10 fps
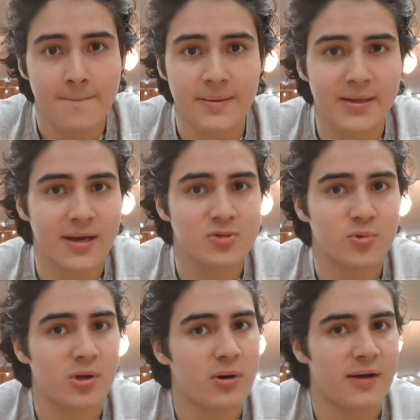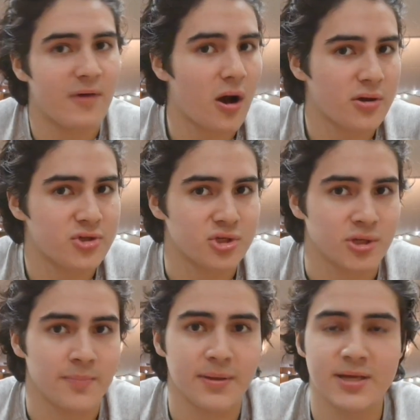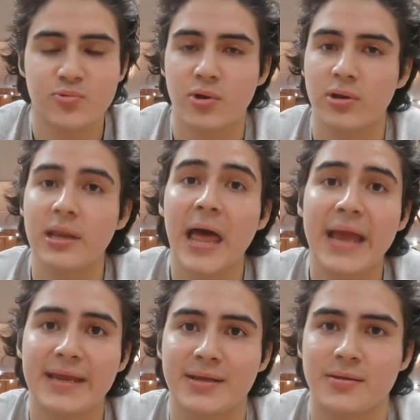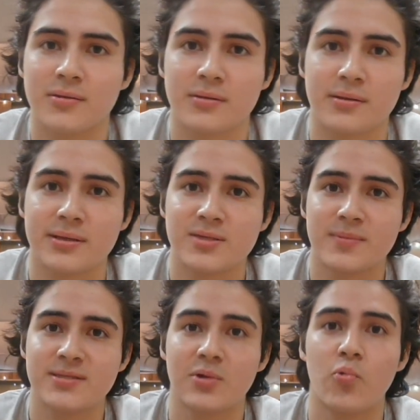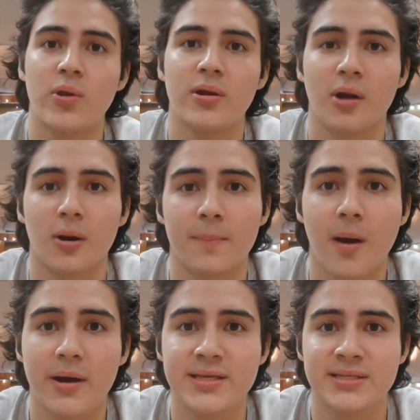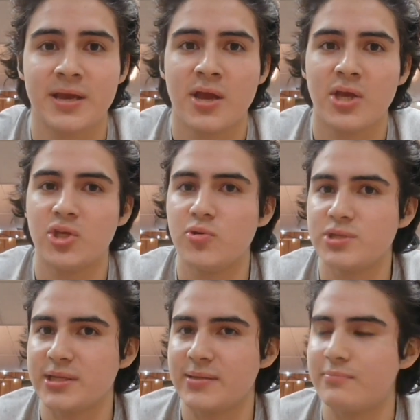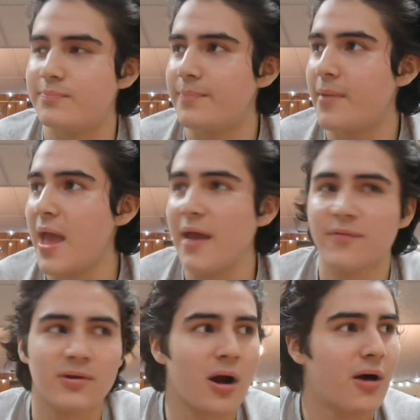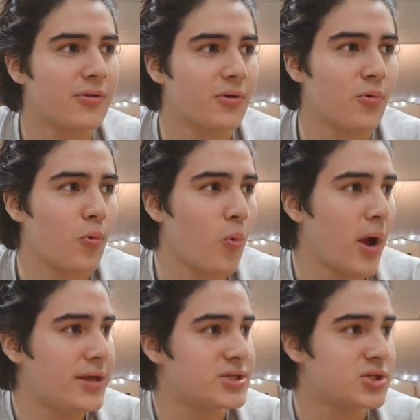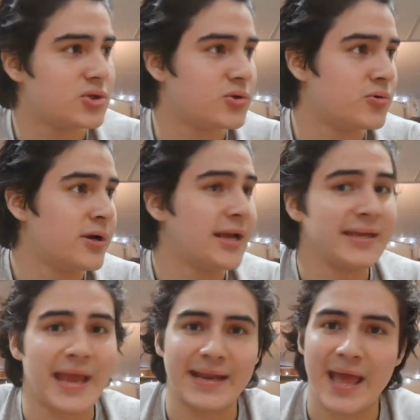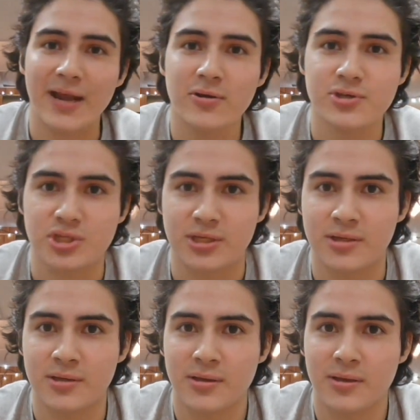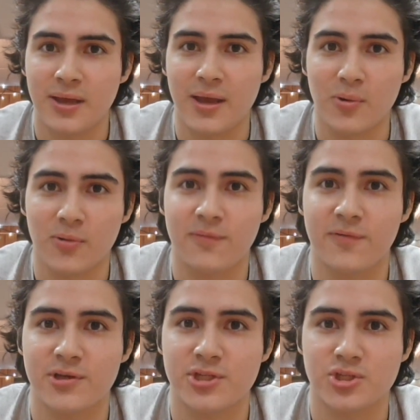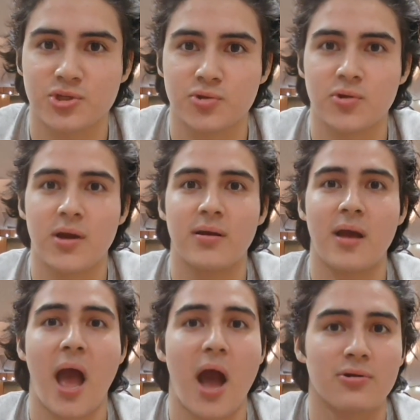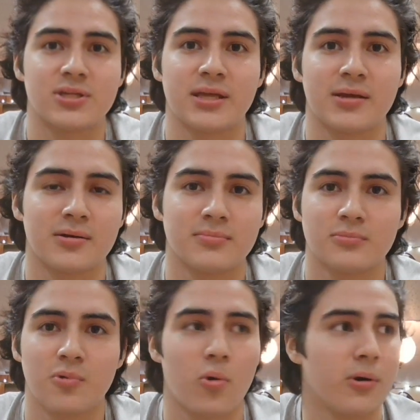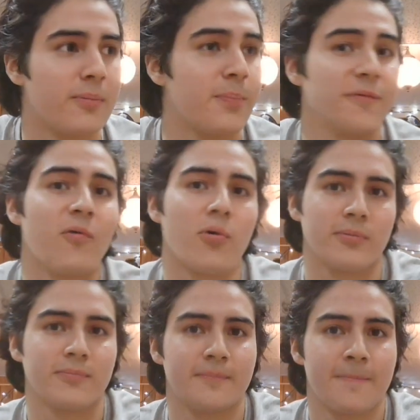because we don't have oxygen, because we are lacking it. And this means that our body's using every other way to gain energy in order for us to outtake or perform.